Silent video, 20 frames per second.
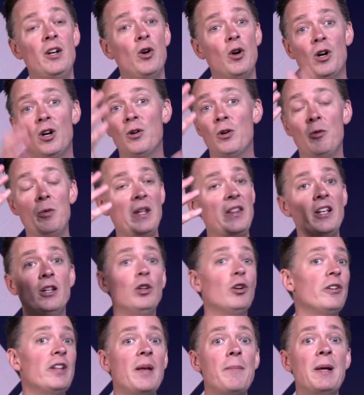Or when they
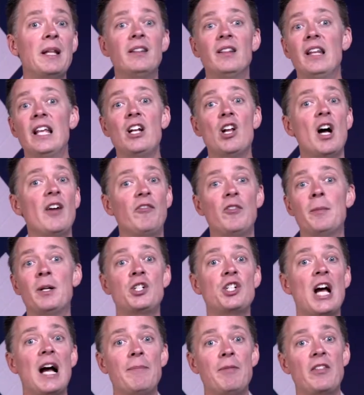learn they've been laid off from a
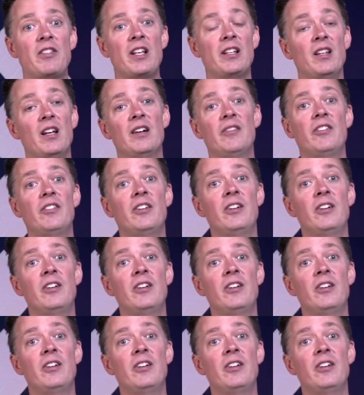job that they love?